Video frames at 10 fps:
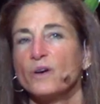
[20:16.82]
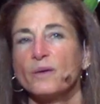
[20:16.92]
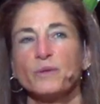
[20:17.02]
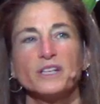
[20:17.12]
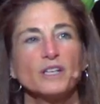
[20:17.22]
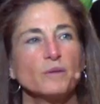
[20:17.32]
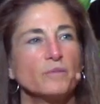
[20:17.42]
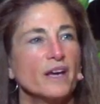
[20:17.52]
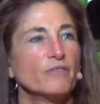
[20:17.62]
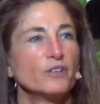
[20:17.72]
and we
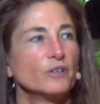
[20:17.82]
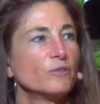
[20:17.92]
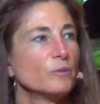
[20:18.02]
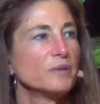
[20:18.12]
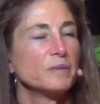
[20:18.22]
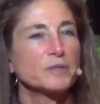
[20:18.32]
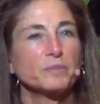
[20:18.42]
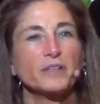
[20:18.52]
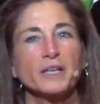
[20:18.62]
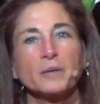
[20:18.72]
keep, every group keeps
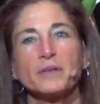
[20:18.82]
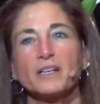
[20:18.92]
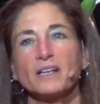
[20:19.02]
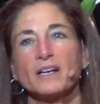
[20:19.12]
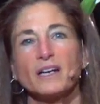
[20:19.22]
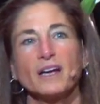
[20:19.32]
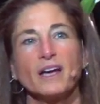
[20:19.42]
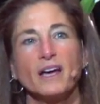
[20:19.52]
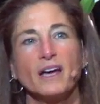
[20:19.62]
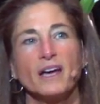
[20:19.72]
blaming
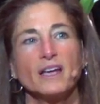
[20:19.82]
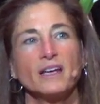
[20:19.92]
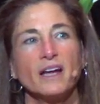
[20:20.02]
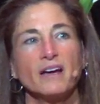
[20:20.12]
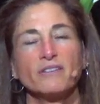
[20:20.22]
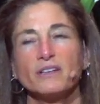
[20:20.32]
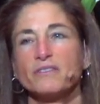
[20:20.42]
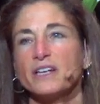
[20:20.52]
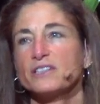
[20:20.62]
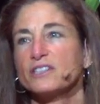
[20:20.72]
and having
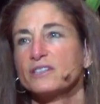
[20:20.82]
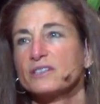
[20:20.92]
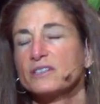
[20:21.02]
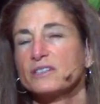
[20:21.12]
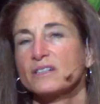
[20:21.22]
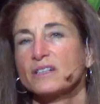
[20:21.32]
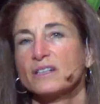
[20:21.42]
vengeance.